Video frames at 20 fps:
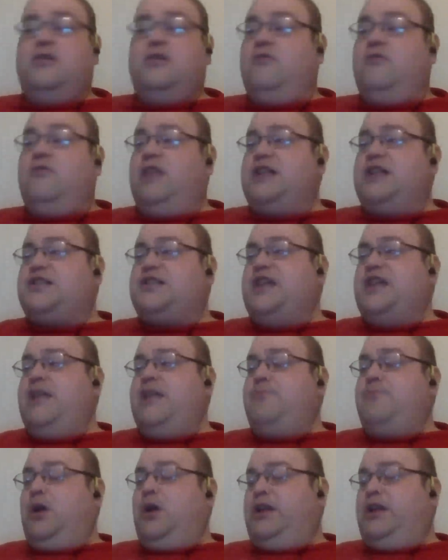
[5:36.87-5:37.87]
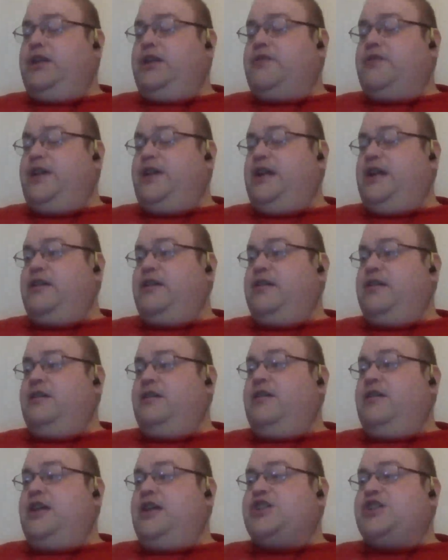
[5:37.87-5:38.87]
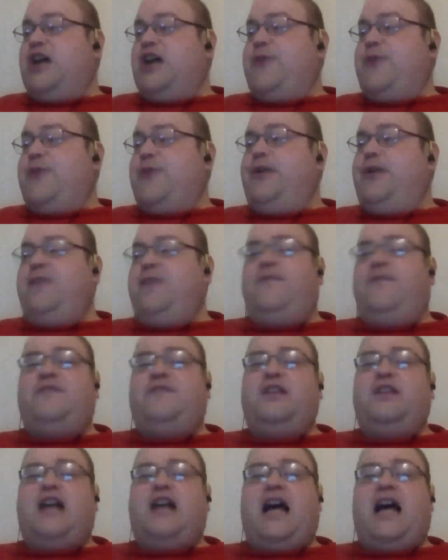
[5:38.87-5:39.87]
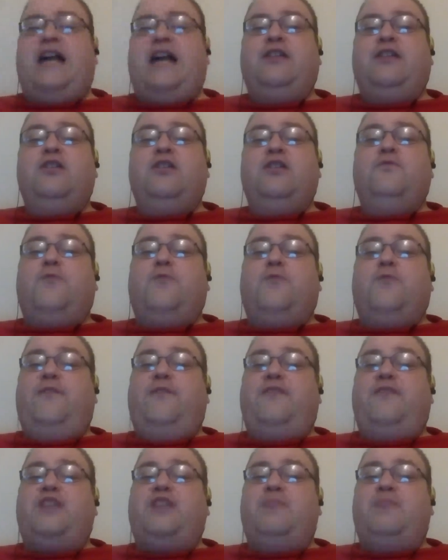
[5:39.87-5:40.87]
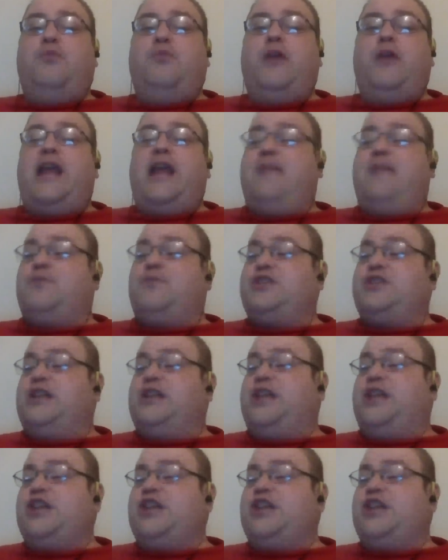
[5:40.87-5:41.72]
Well, let's see. Bowling Green, they shot 30 of 59 for 50.8%.